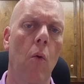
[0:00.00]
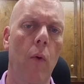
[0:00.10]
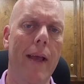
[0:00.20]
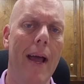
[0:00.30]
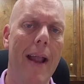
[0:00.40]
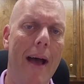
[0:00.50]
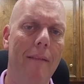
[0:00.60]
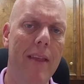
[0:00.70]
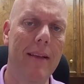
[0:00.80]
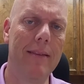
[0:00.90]
we kind of
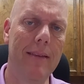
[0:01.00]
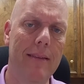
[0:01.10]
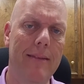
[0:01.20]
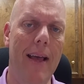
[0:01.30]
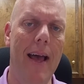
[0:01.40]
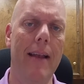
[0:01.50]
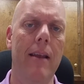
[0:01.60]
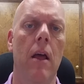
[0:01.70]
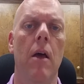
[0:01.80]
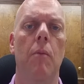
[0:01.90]
have this
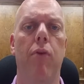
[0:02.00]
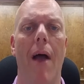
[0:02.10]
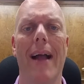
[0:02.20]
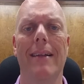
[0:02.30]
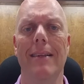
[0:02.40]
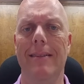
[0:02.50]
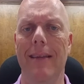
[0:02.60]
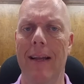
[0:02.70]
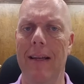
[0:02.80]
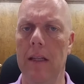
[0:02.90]
set
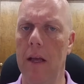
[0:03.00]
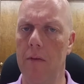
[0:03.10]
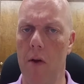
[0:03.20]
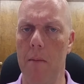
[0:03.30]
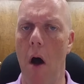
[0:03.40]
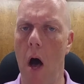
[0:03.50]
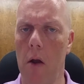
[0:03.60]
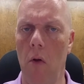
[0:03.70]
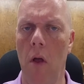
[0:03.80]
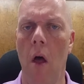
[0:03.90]
practice and delivery
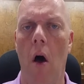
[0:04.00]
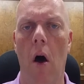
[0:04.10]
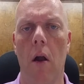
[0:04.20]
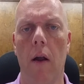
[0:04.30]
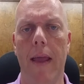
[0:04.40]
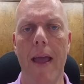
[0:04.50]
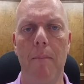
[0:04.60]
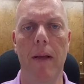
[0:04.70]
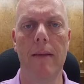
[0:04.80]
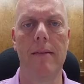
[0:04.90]
model on our
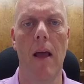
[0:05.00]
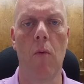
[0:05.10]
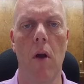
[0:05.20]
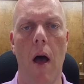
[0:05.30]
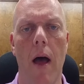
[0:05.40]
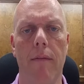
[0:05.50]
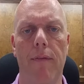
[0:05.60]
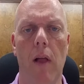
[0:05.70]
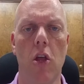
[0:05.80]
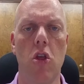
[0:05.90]
campus and we're not
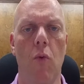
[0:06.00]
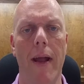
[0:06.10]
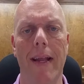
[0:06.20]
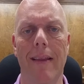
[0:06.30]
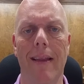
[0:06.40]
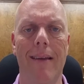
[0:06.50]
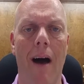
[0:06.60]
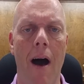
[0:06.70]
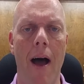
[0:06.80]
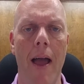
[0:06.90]
fluctuating the
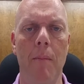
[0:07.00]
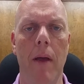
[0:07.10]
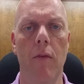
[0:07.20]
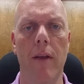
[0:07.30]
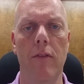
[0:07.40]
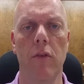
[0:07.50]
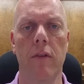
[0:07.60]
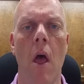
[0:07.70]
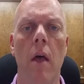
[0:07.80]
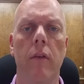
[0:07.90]
time and the
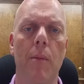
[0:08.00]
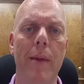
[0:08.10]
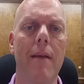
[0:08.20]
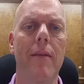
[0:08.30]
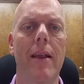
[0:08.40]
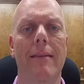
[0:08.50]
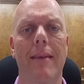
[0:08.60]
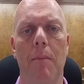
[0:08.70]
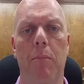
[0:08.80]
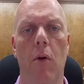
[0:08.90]
resources. So let me give you an
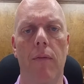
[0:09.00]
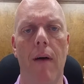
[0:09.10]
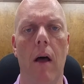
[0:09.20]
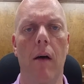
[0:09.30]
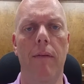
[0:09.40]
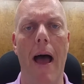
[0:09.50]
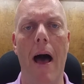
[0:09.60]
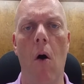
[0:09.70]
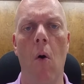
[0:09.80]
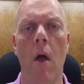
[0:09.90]
example of
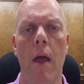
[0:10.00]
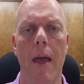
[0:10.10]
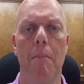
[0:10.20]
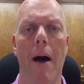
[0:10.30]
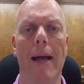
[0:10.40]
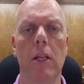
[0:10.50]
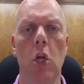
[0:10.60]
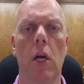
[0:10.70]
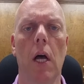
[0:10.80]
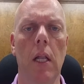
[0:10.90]
how it might
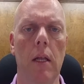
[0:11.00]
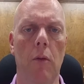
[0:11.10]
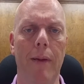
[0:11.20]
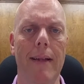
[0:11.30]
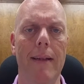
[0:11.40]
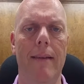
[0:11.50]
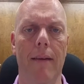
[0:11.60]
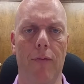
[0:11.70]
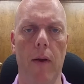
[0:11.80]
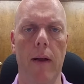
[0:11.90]
look a little bit
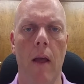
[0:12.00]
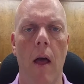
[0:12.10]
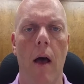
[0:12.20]
different.